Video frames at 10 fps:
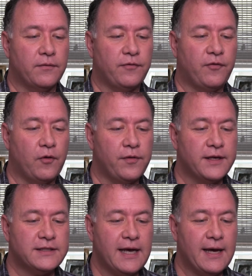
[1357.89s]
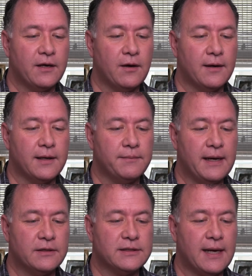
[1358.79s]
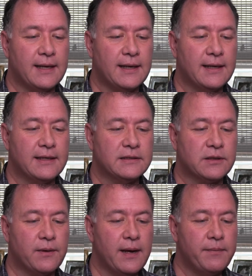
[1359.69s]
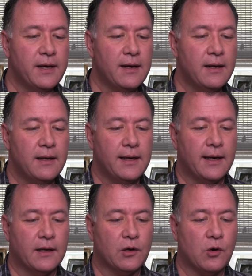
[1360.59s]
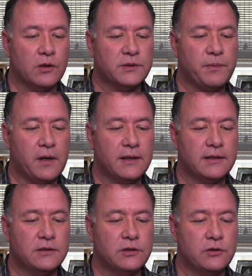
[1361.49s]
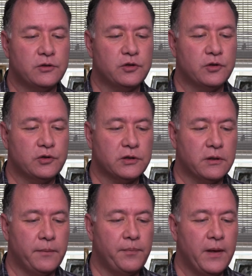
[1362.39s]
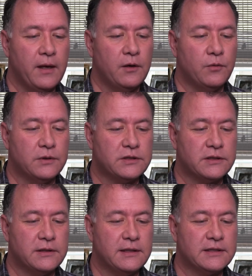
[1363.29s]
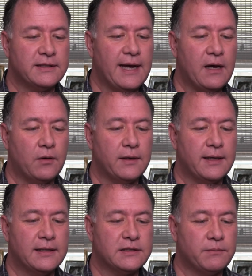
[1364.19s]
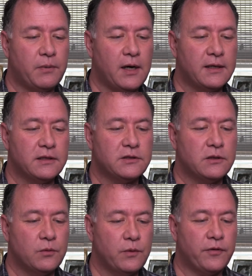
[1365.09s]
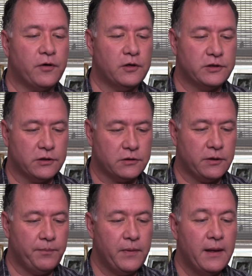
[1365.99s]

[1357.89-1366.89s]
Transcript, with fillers: for this, Hagar in Mount Sinai is Arabia, and corresponding to Jerusalem, which is now is in bondage with her children.